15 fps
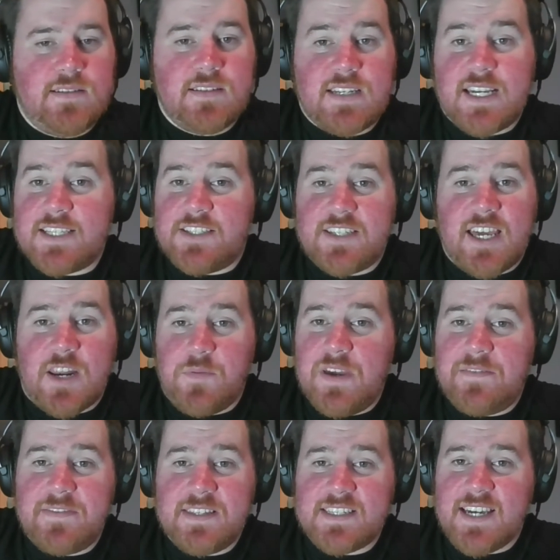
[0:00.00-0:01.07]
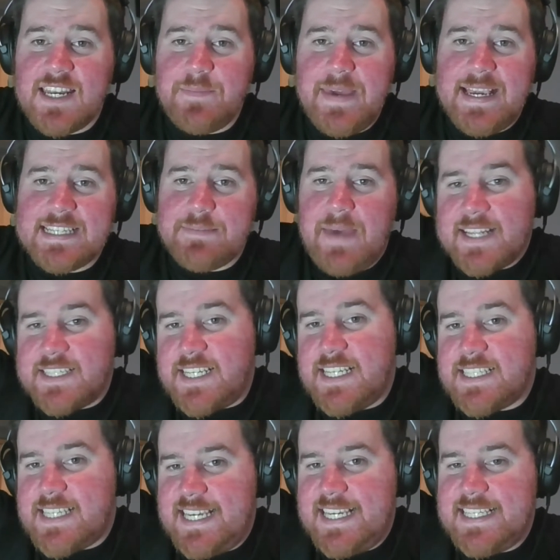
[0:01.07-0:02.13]
Just gotta wait for this guy to make his match.
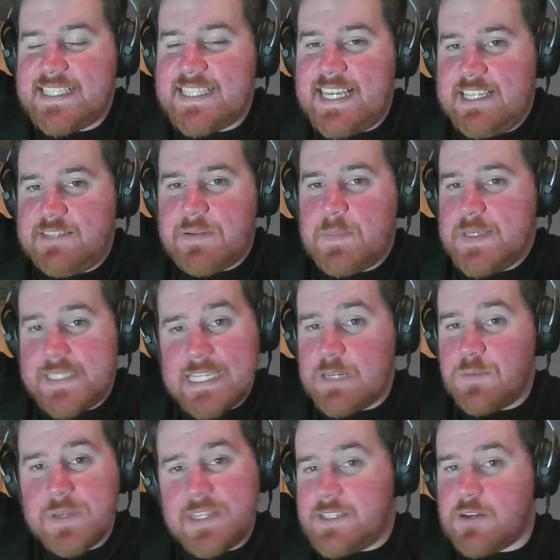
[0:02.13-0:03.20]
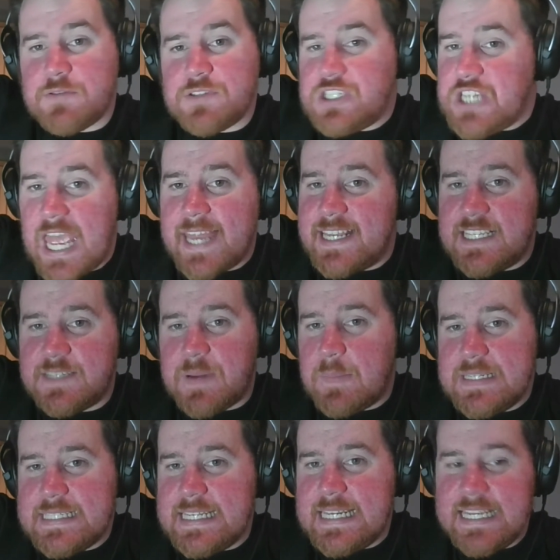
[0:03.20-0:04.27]
He's probably dealing with his own chat. He's probably
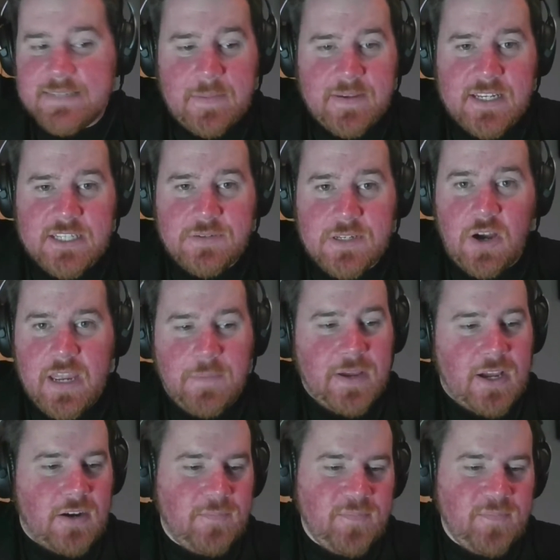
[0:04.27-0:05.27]
on Twitter. Oh, here we go.